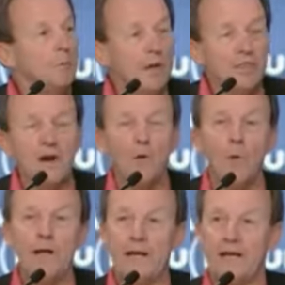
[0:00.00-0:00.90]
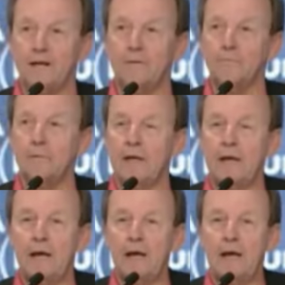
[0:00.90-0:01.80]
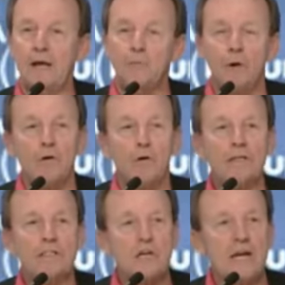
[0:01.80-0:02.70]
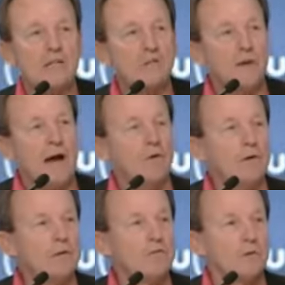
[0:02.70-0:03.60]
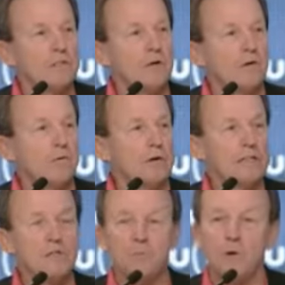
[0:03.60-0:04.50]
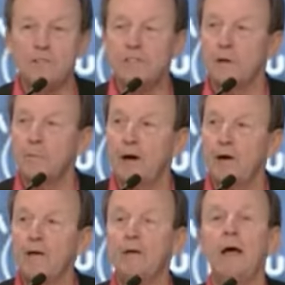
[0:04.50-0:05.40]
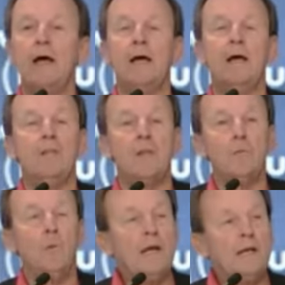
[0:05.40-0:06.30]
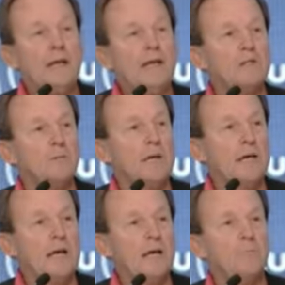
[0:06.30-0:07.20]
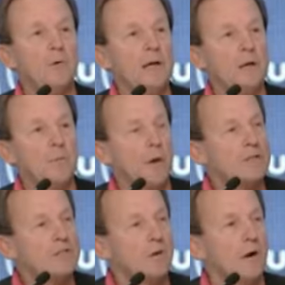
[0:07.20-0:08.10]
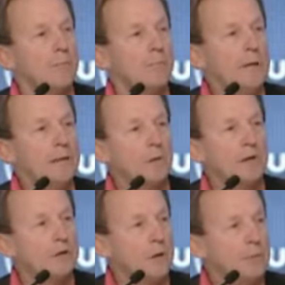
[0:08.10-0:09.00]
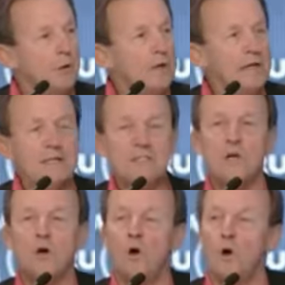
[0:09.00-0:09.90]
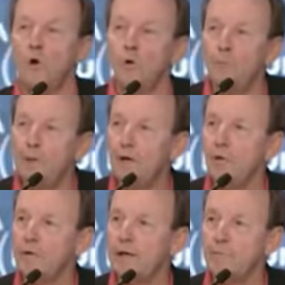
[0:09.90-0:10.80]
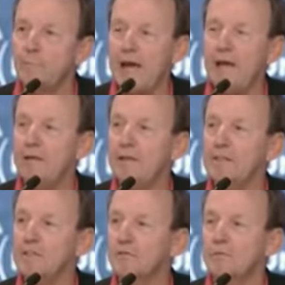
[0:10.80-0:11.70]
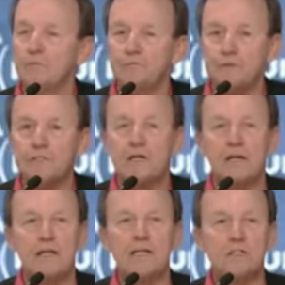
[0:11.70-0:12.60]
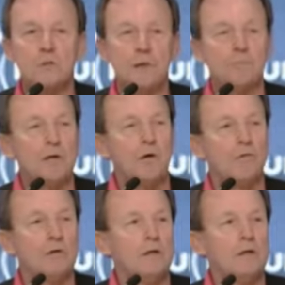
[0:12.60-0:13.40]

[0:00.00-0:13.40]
but they're winning. And if we're going to change values for children in sports in America, then we need to begin putting pressure on people in communities who build and pay these facilities to be built